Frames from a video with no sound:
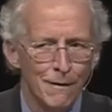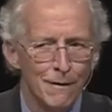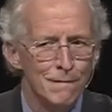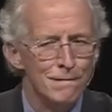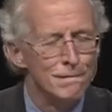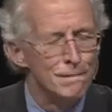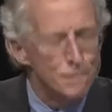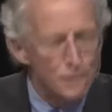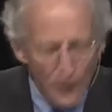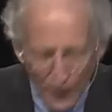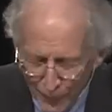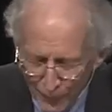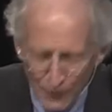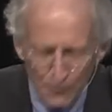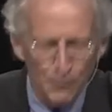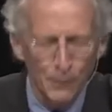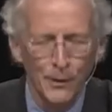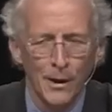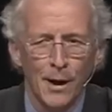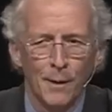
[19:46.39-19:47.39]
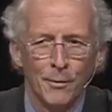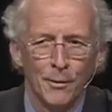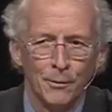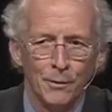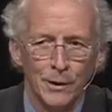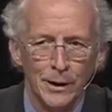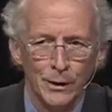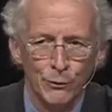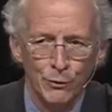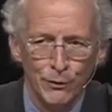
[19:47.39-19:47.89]
very
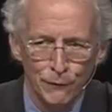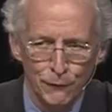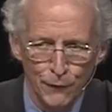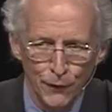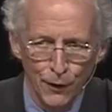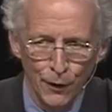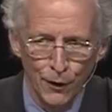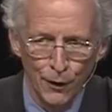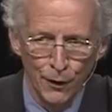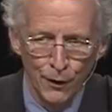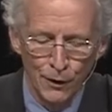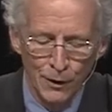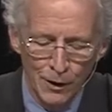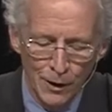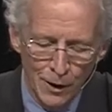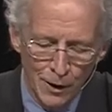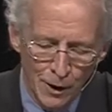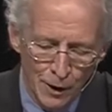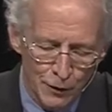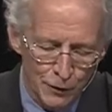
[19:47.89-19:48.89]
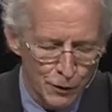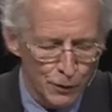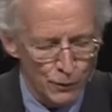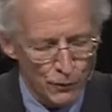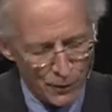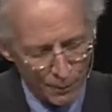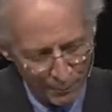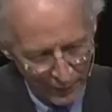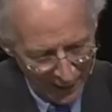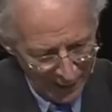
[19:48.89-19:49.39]
probably refer to
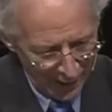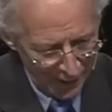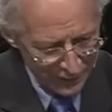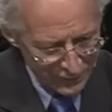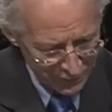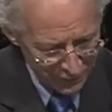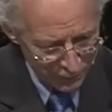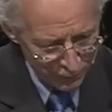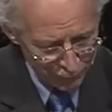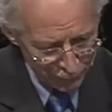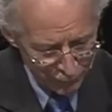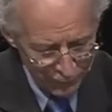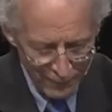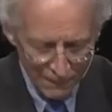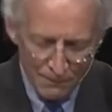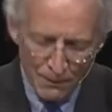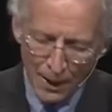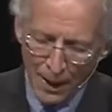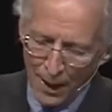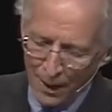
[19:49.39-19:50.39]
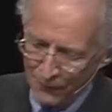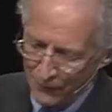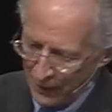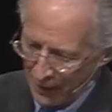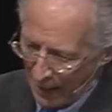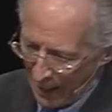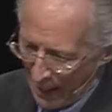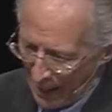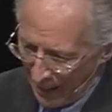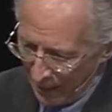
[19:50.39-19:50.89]
the passive and the
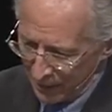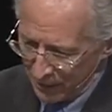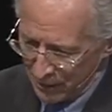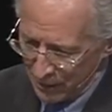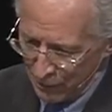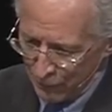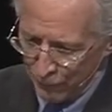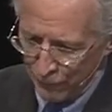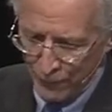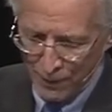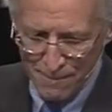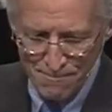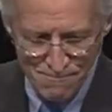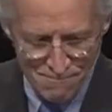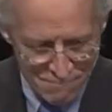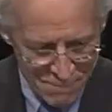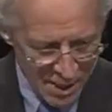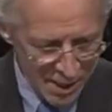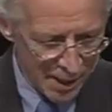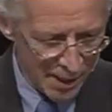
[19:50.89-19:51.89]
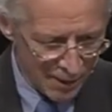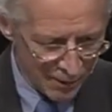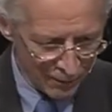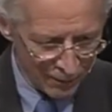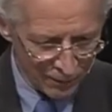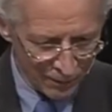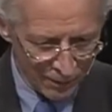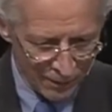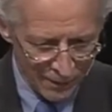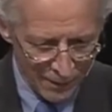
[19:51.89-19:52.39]
active
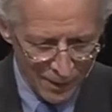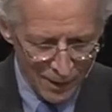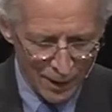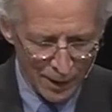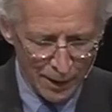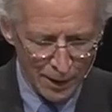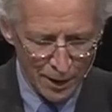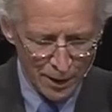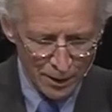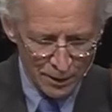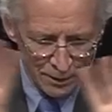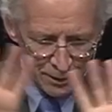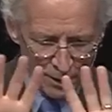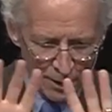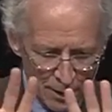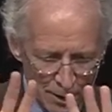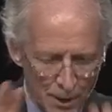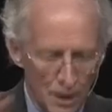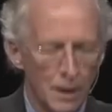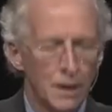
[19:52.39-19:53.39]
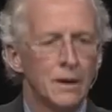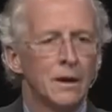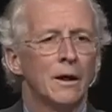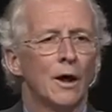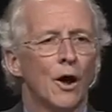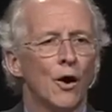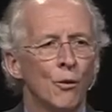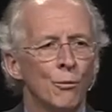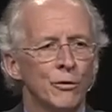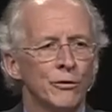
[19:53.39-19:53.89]
male in
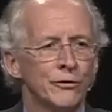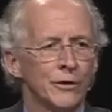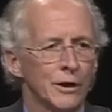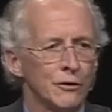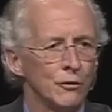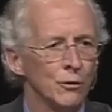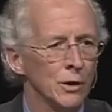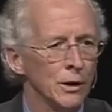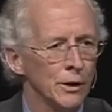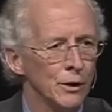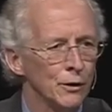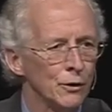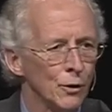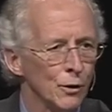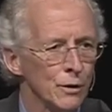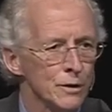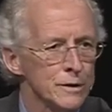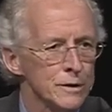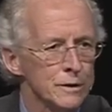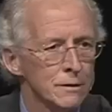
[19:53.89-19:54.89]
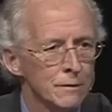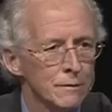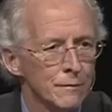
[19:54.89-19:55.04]
homosexual intercourse.